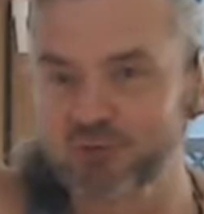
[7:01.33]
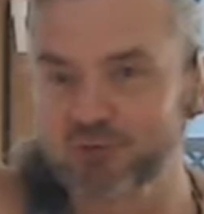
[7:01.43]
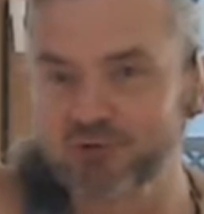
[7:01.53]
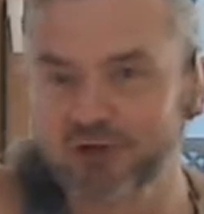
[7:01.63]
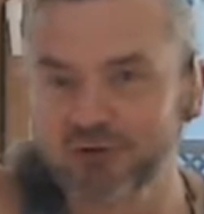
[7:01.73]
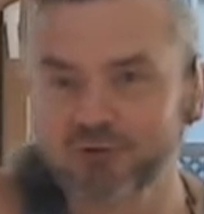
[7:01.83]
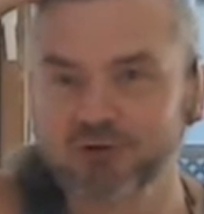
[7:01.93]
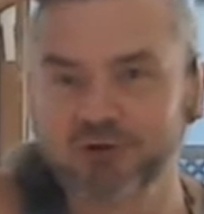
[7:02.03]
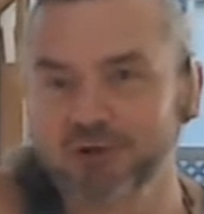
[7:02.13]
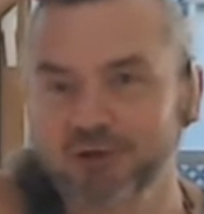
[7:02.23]
with you all, you know,
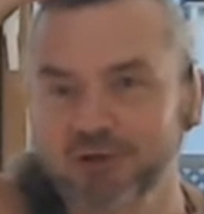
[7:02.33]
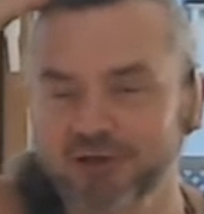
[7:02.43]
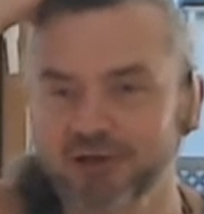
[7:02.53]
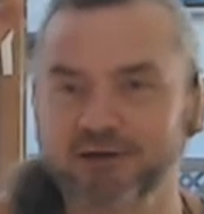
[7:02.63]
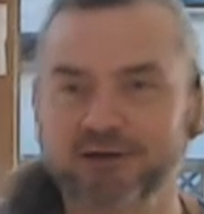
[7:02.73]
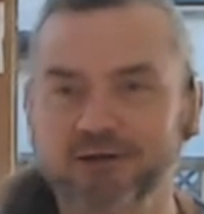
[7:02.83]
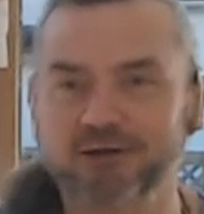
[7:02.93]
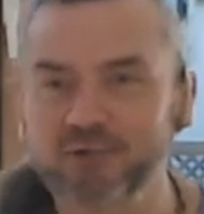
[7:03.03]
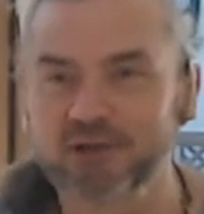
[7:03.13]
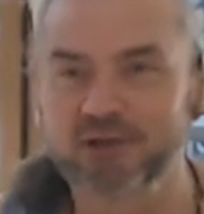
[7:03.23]

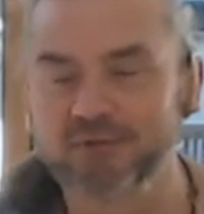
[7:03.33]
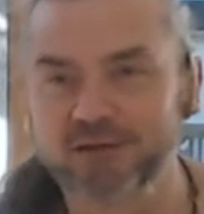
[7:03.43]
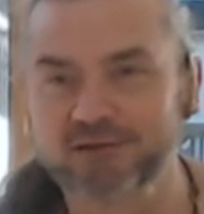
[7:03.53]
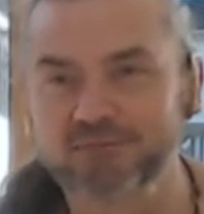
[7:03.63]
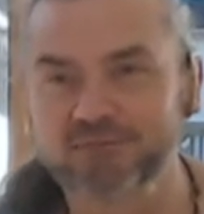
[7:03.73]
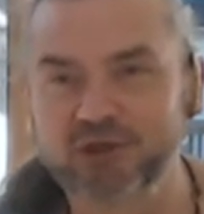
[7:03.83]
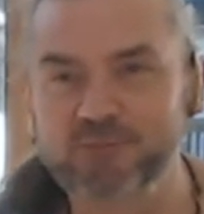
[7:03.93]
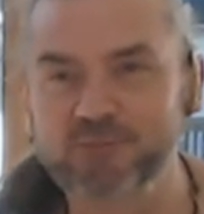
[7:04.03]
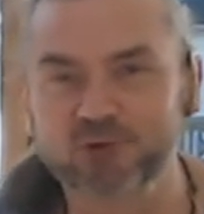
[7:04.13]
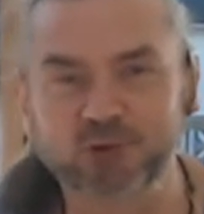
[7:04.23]

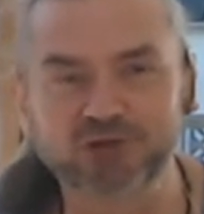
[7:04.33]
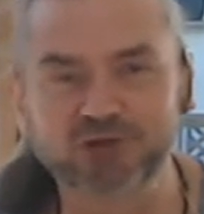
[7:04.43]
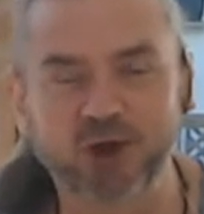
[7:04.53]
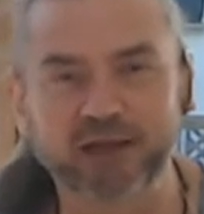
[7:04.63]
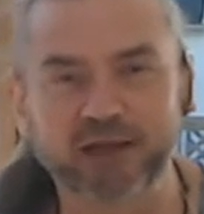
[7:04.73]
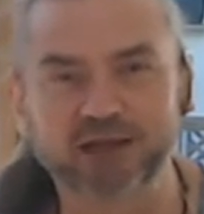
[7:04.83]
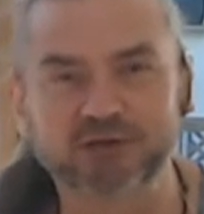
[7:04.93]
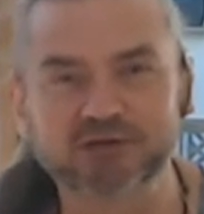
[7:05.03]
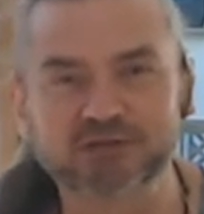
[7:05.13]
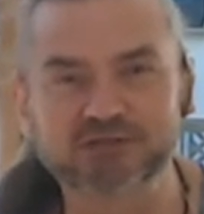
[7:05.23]
and keeping the work going,